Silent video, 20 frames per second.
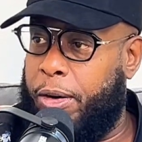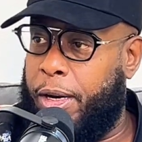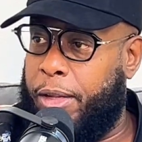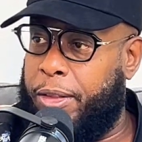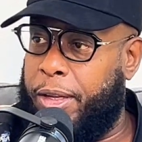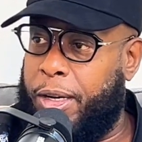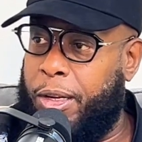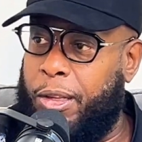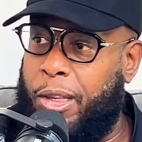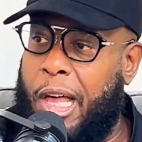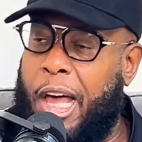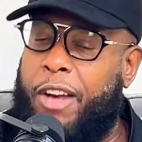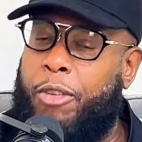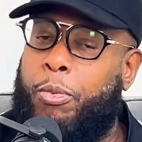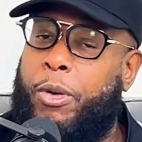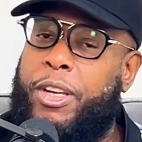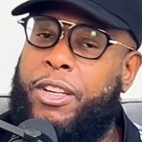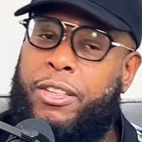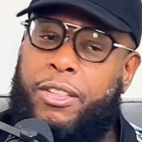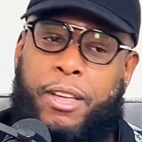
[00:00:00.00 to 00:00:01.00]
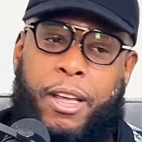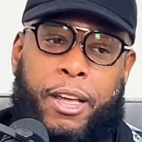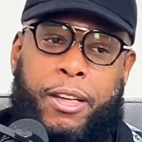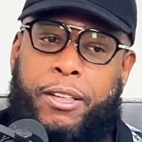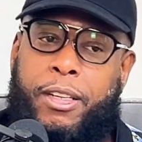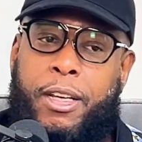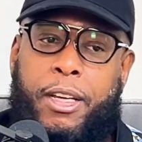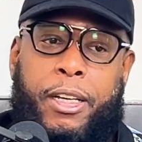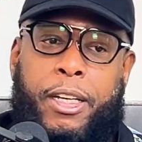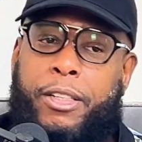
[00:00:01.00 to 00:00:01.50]
And I think a lot of what he
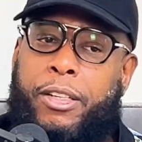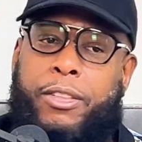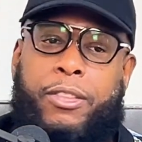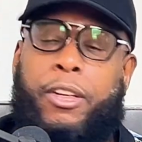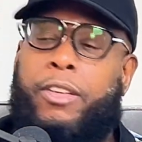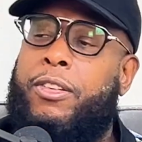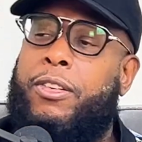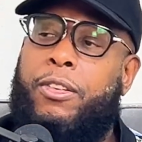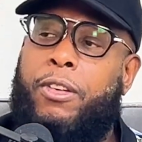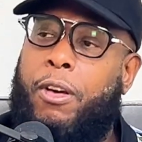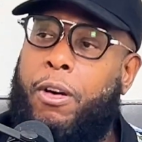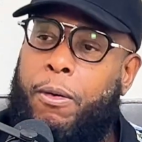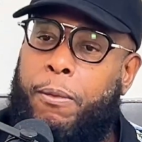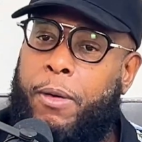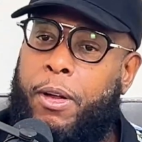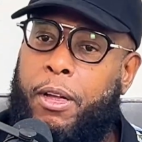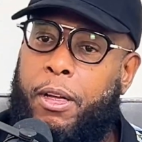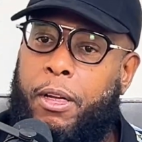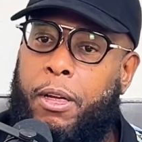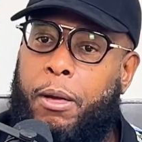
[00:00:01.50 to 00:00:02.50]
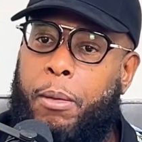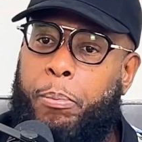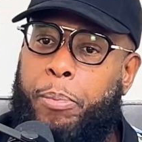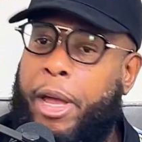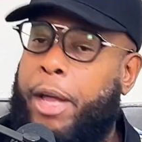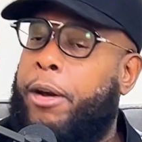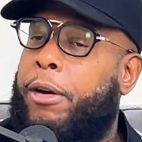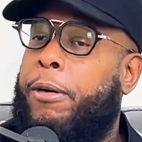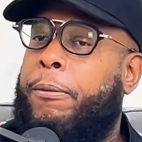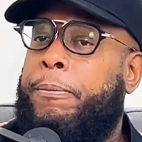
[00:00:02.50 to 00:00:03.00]
says, he just doesn't know
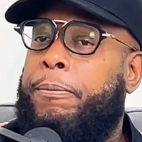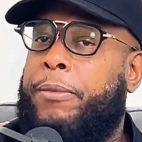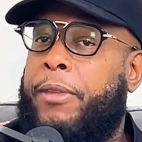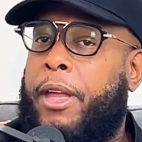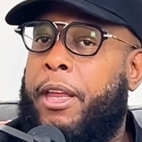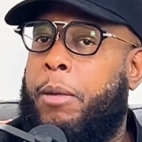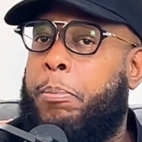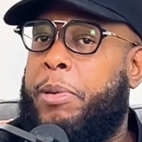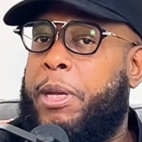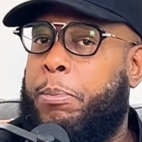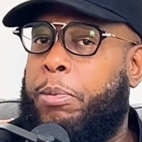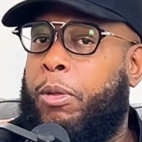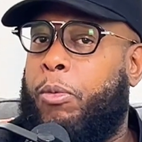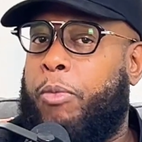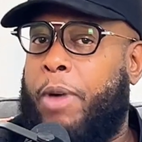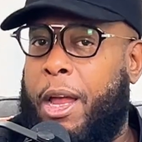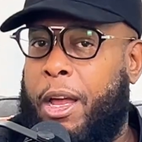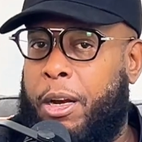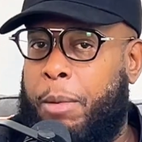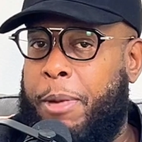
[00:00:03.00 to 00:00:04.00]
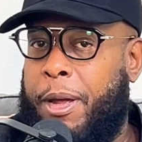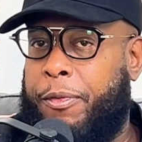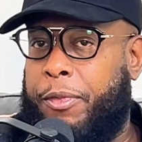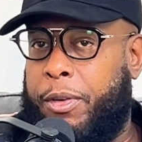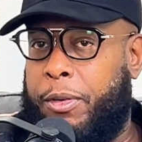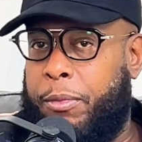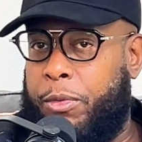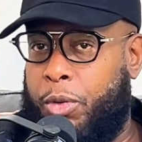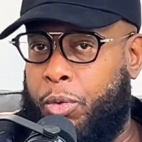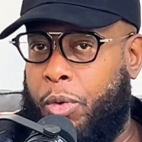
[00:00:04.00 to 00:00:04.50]
better, and the people around him have
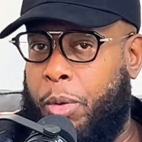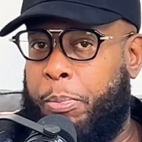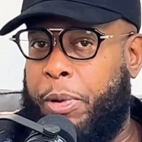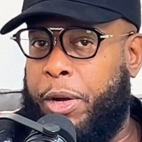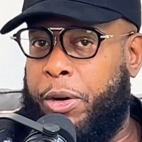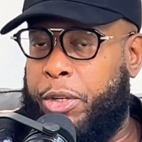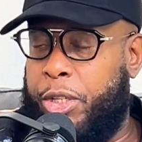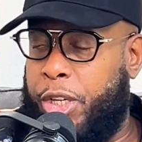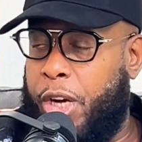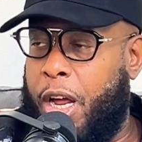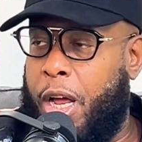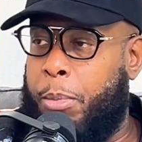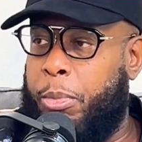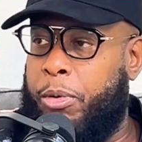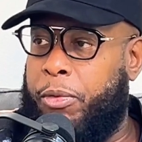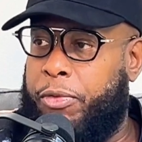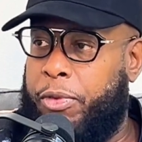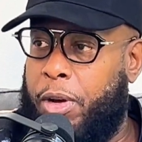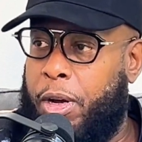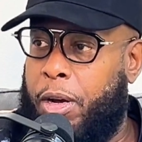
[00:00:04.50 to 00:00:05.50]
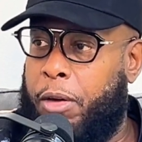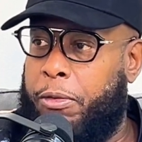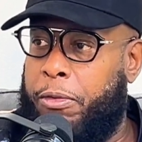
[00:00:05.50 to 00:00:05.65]
to do a better job of